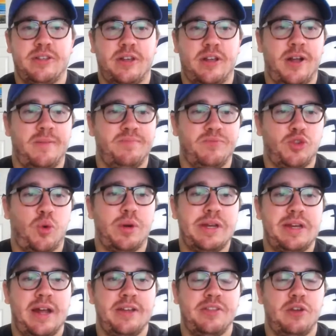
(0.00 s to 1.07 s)

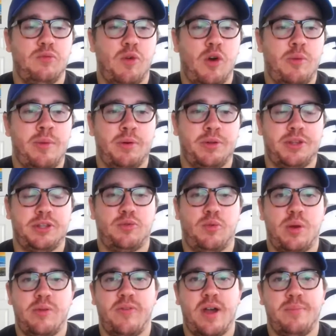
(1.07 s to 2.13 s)
29th in WOBA with a
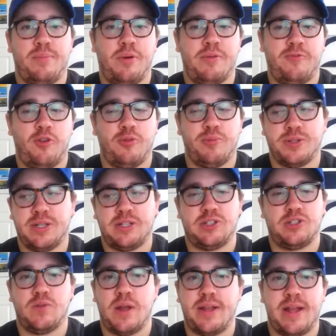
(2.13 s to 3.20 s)
25.4%
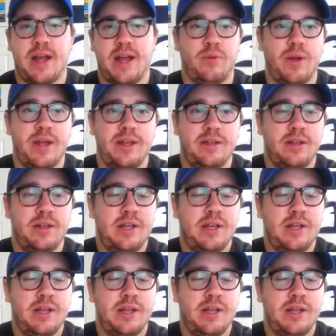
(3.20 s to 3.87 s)
strikeout rate.